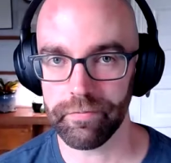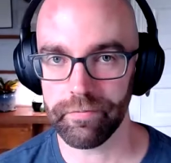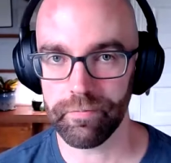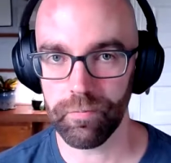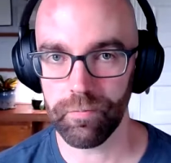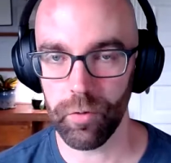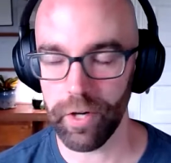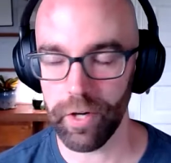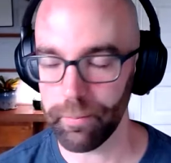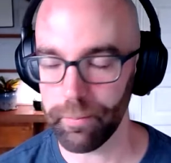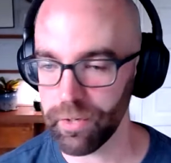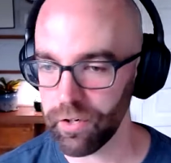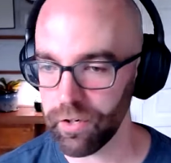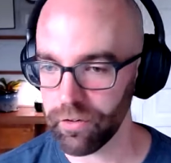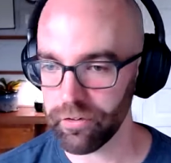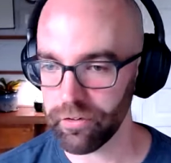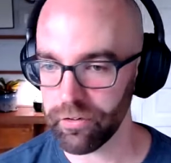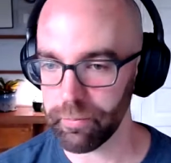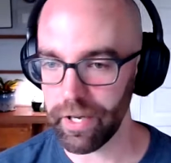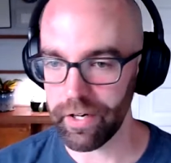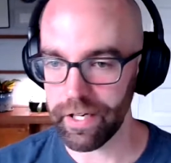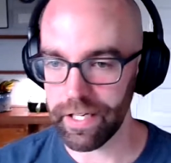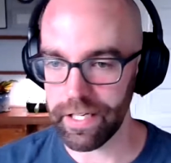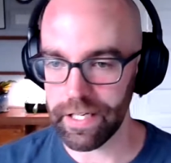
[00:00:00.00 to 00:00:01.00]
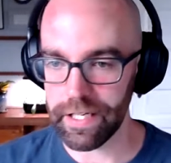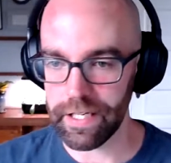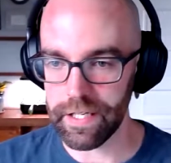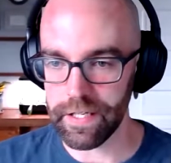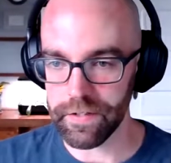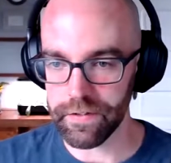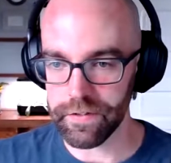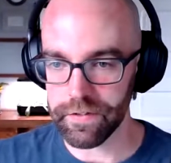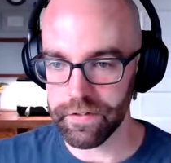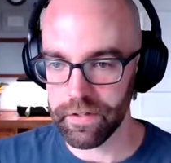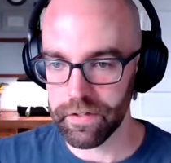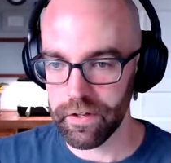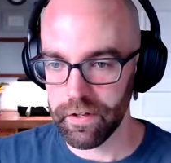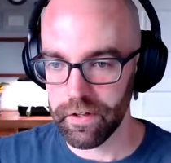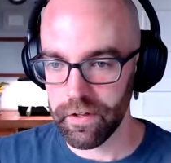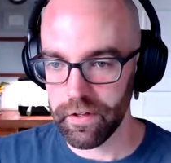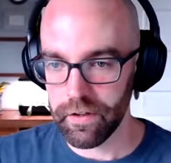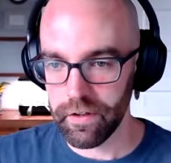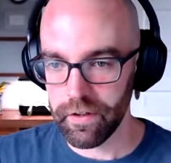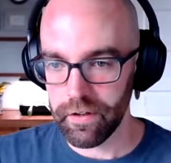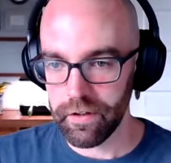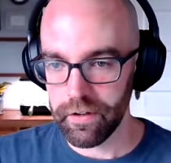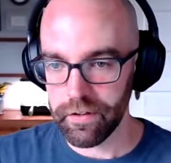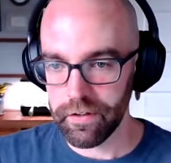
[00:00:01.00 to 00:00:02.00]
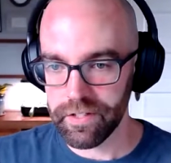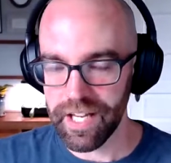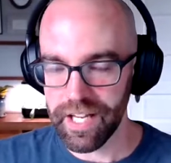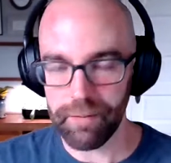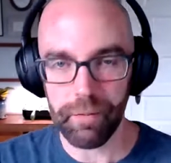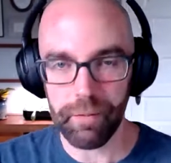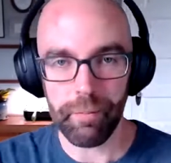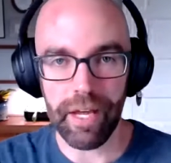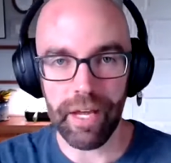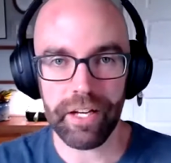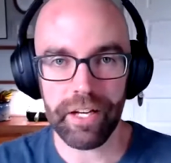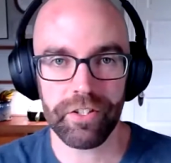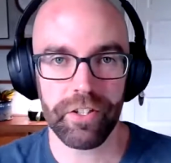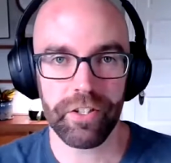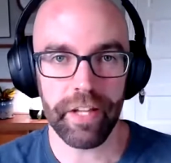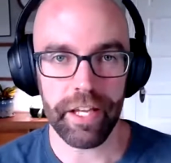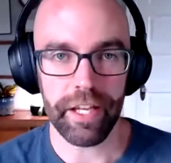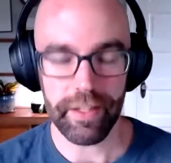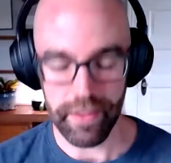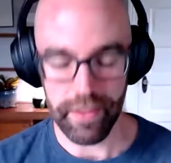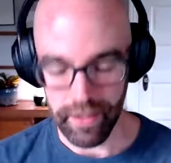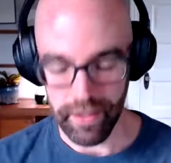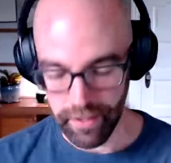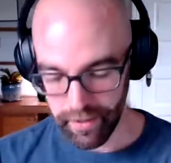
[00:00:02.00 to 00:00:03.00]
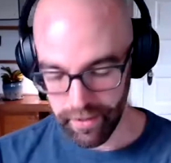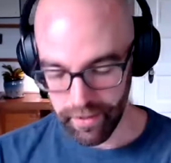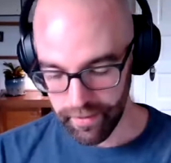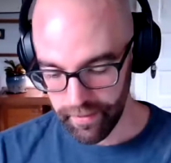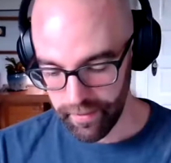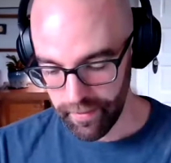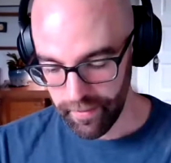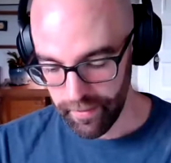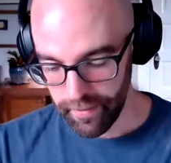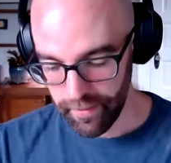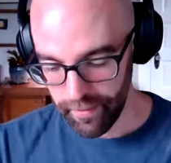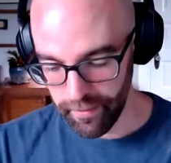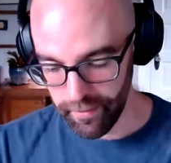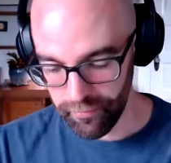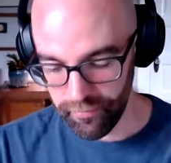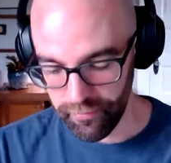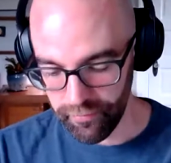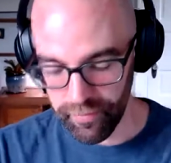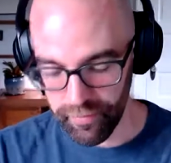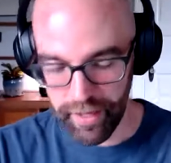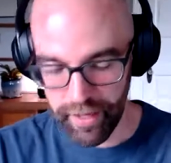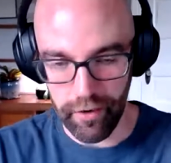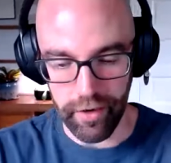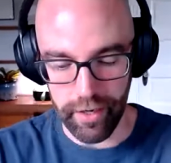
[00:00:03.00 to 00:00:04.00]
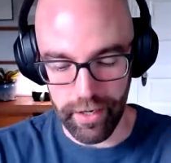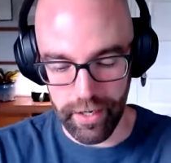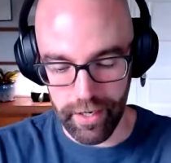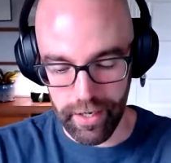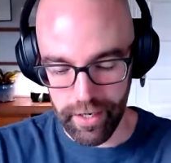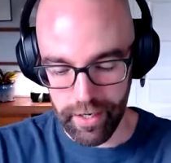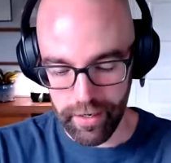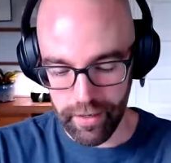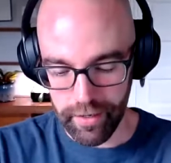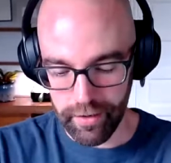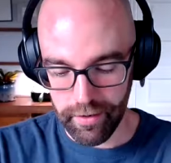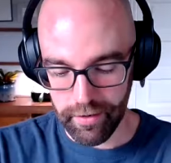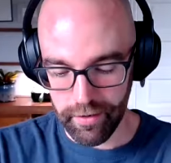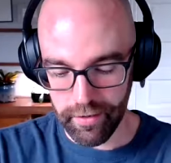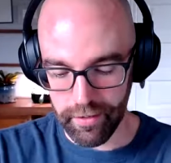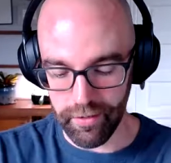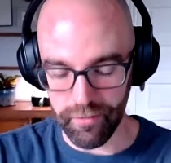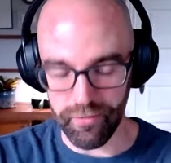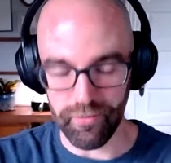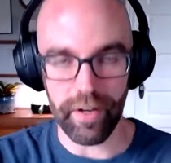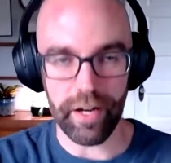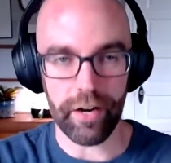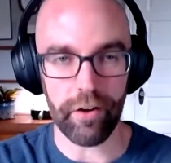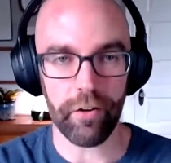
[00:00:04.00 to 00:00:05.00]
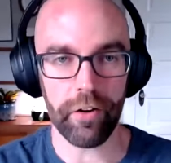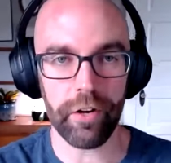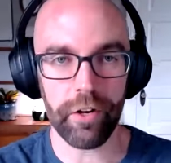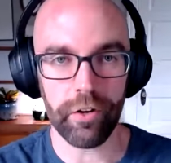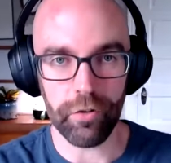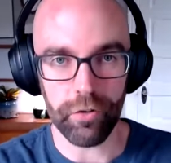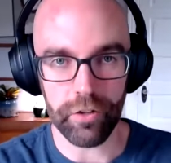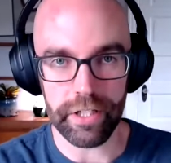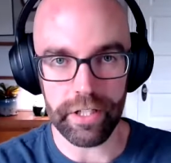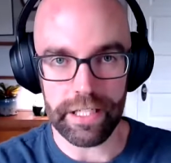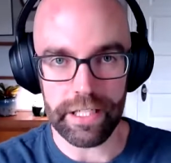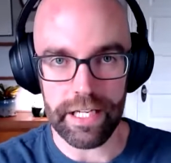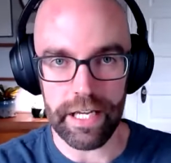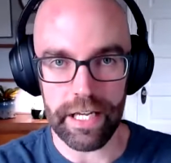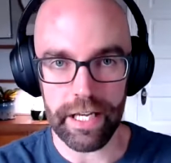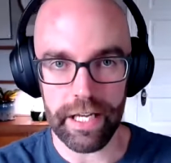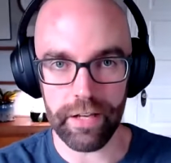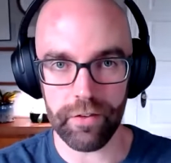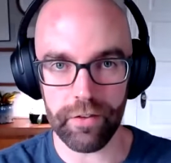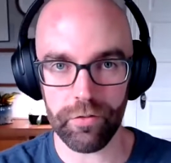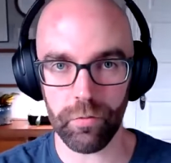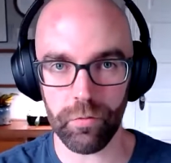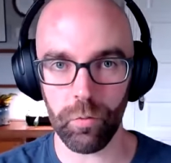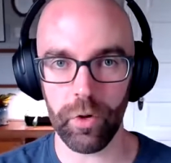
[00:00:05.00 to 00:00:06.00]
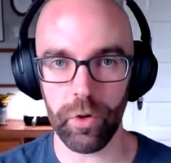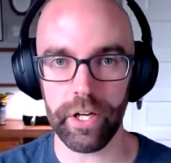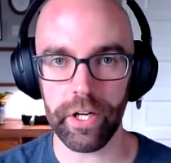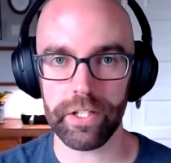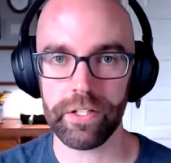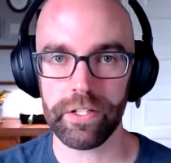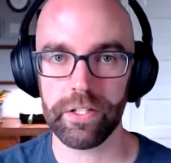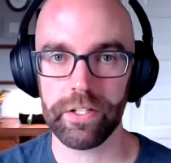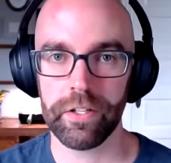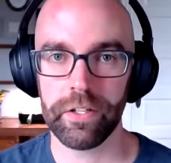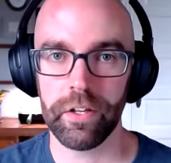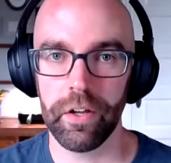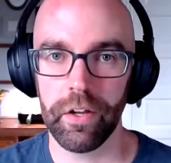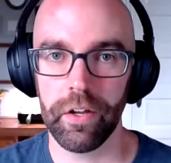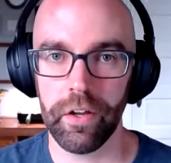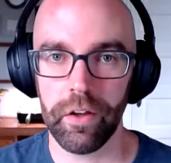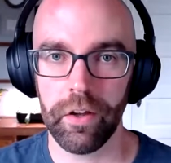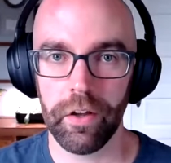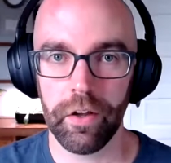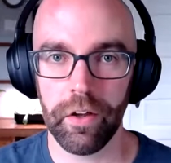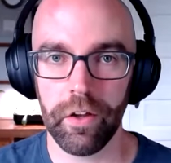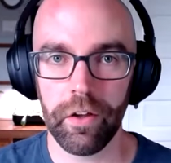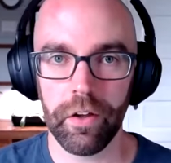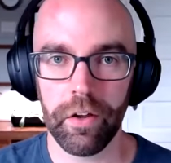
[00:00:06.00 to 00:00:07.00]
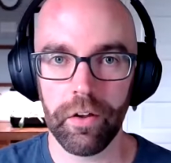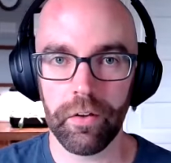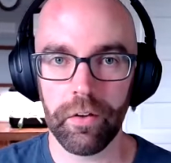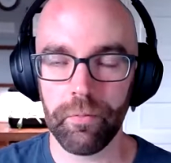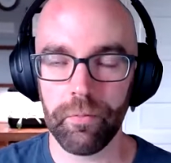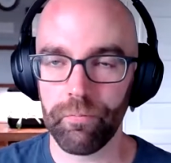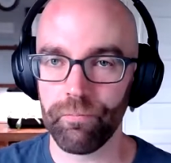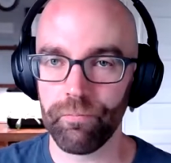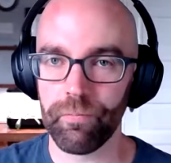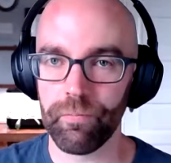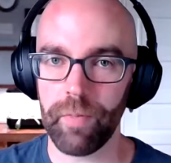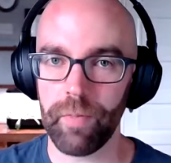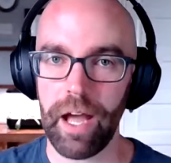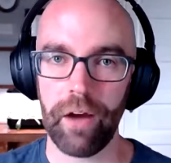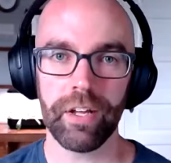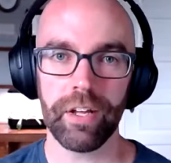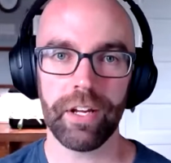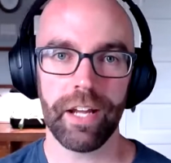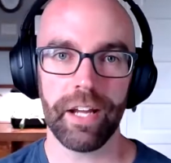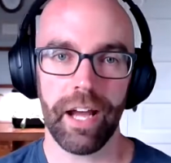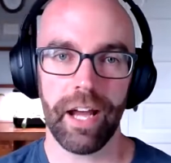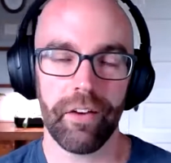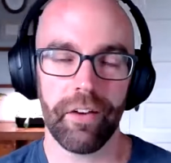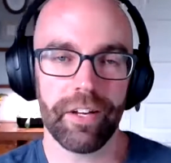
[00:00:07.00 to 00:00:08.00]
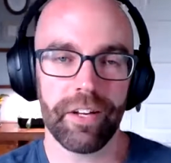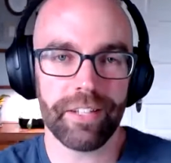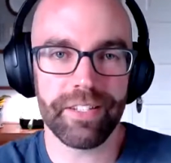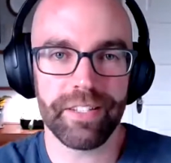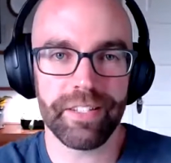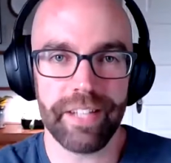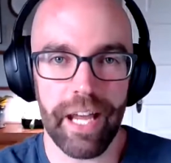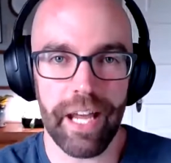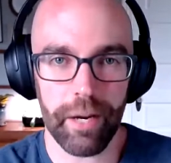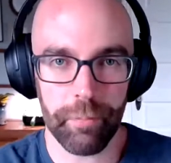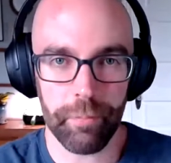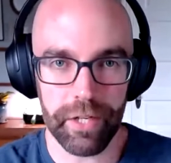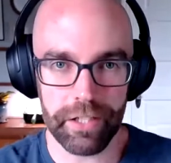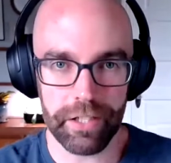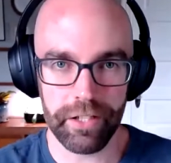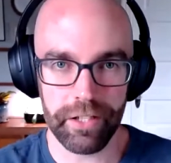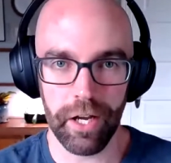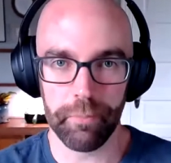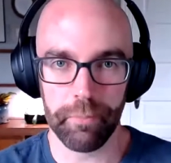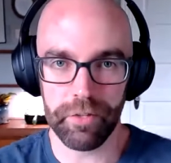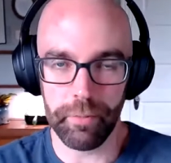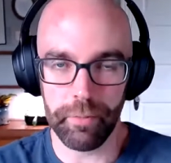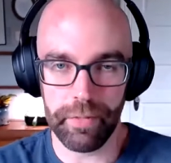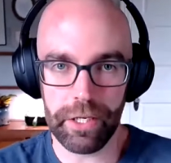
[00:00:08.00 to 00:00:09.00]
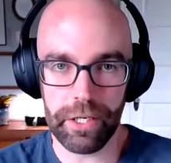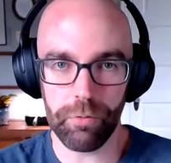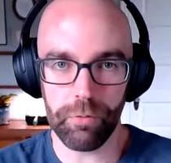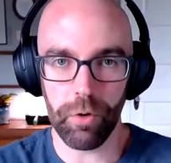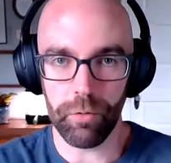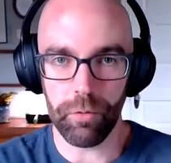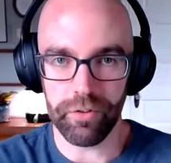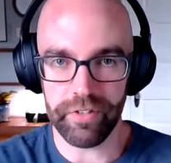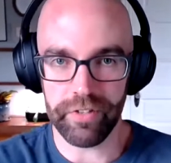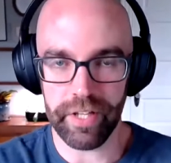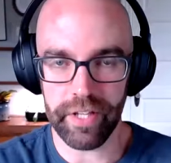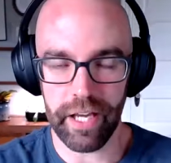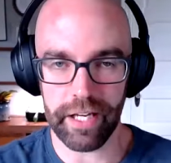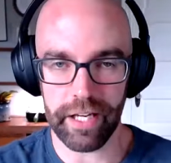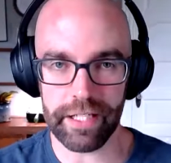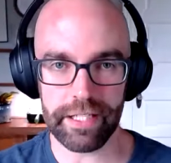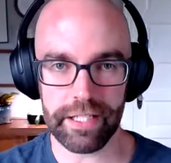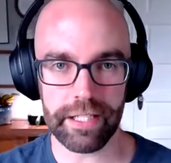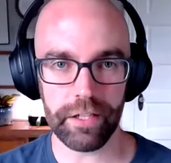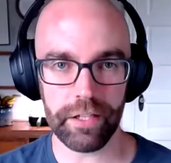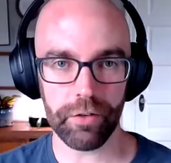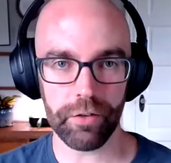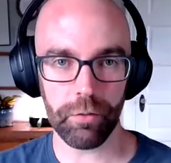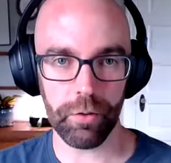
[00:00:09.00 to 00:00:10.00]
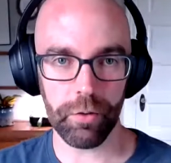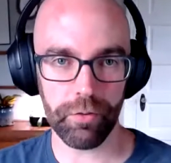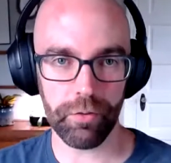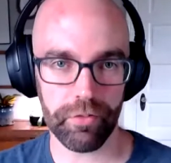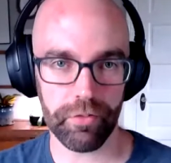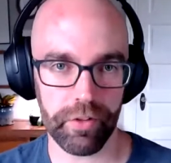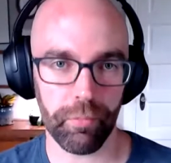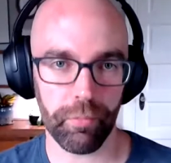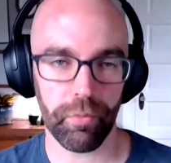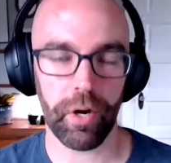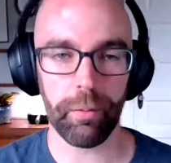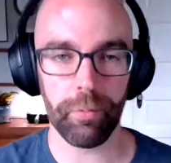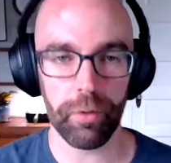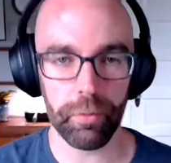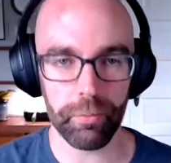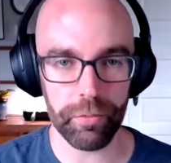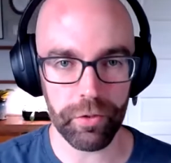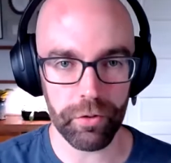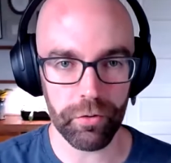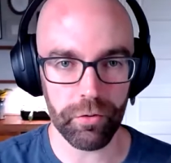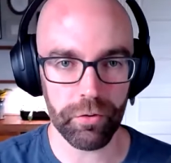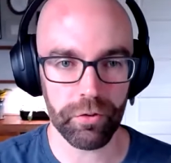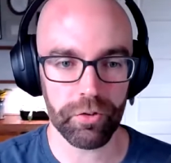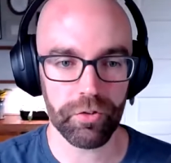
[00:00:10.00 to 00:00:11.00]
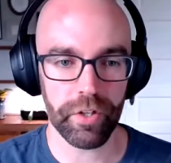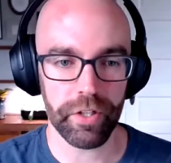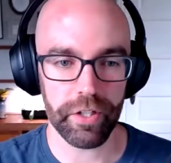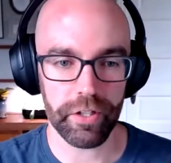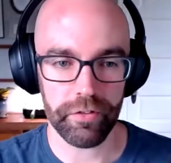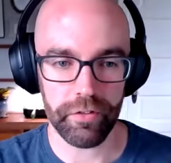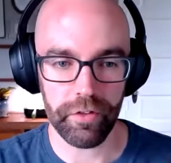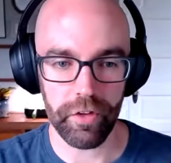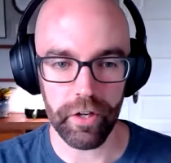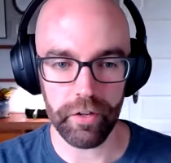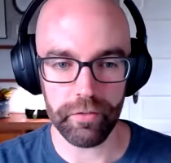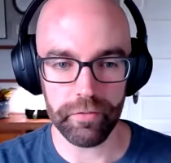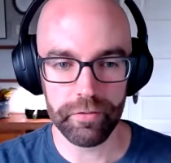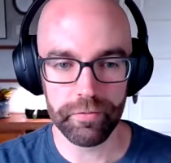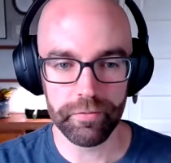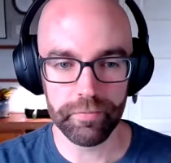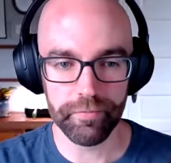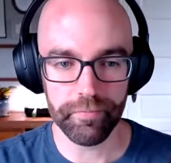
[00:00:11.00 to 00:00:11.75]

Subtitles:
What I'm curious about is take me back to like the very early days. How did Stackbit come to be? What was the idea? What was the problem you were trying to solve?